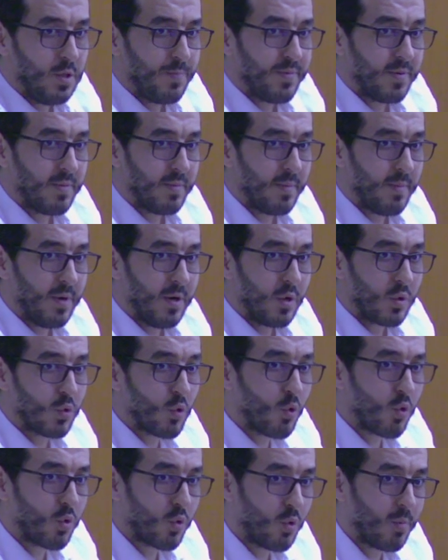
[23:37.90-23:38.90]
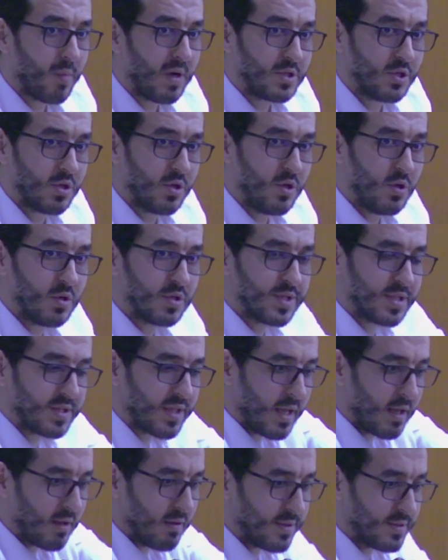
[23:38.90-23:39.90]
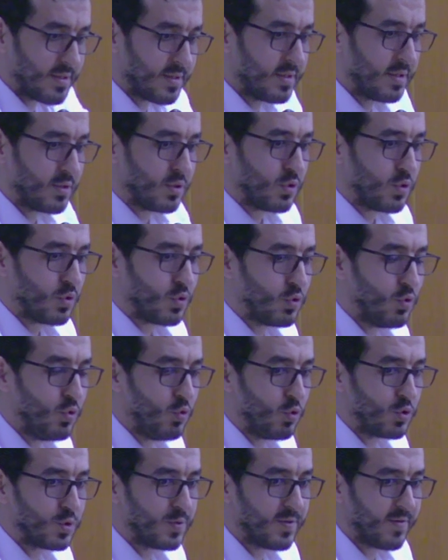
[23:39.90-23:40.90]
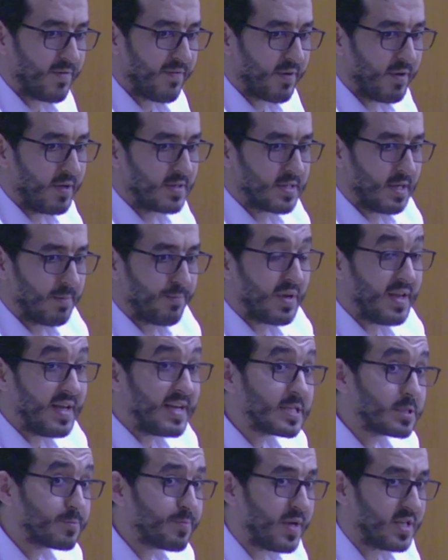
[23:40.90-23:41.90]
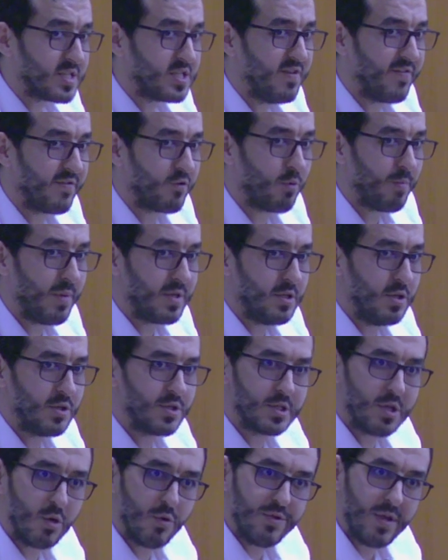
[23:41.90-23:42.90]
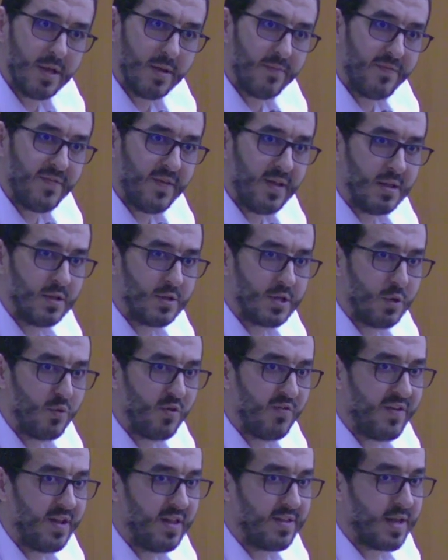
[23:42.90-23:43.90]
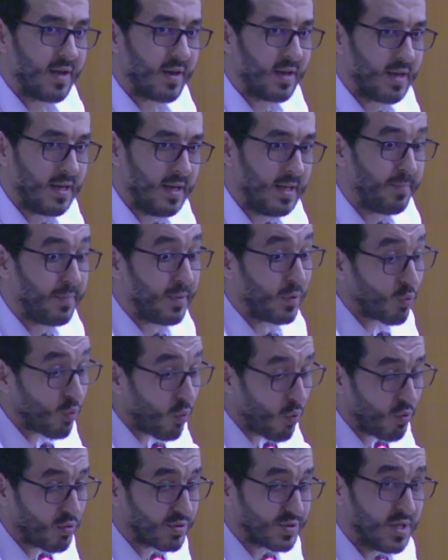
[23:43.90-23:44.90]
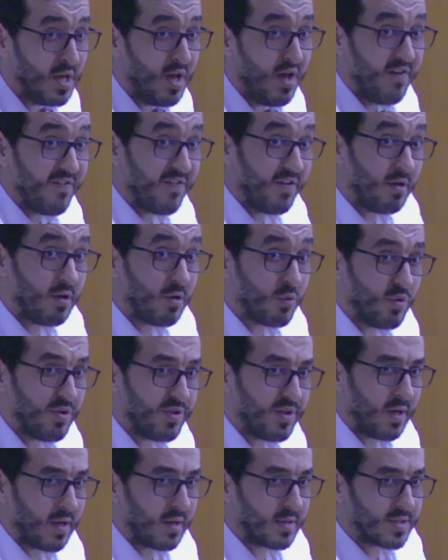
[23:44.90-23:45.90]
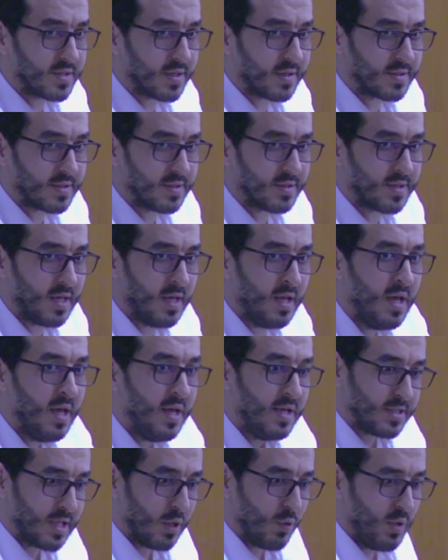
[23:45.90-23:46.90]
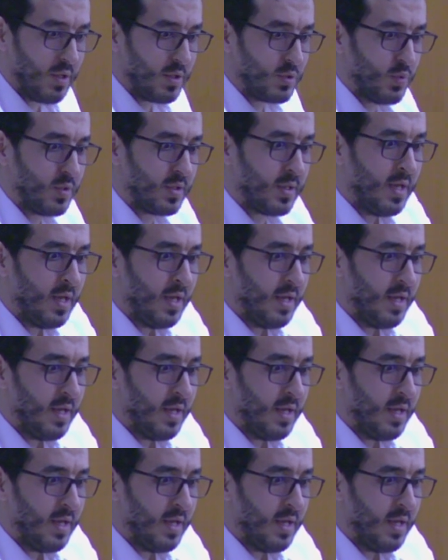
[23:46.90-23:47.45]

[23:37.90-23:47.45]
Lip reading: raw materials, they get to use, for example, expensive raw materials, so they will fail directly, because following the uncertainty, so it will